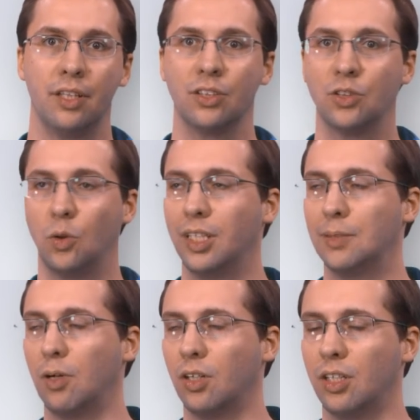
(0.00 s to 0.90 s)
They're sold as
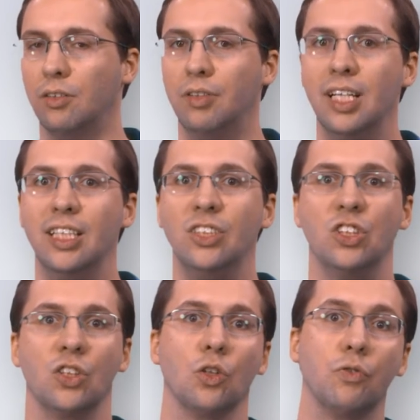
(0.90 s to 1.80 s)
part of
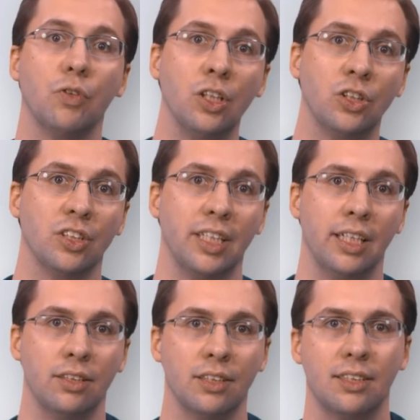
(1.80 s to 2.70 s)
general furniture
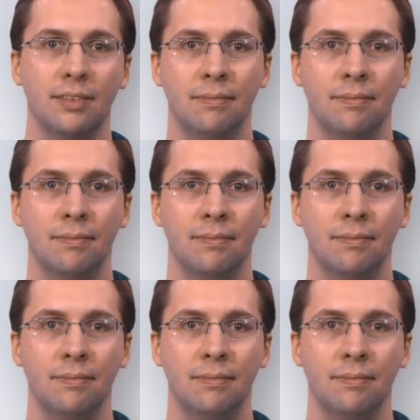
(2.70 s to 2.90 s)
sales.